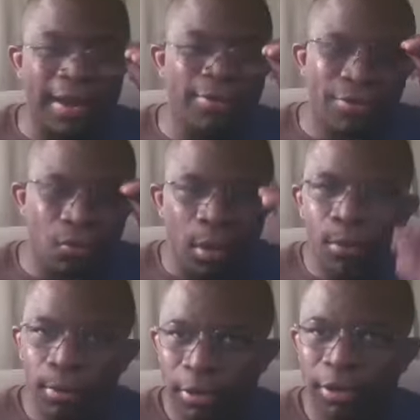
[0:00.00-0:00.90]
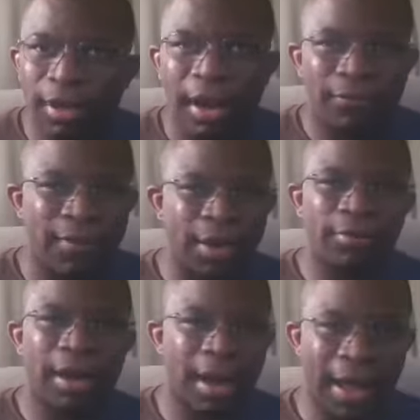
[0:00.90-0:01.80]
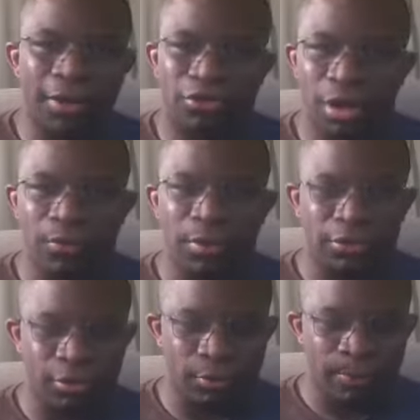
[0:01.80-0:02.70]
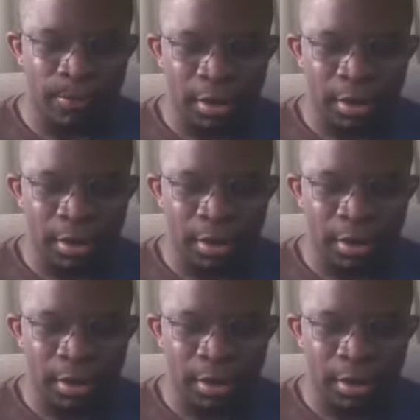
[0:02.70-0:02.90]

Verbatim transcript: uh, one more book that I found that I got to share with you.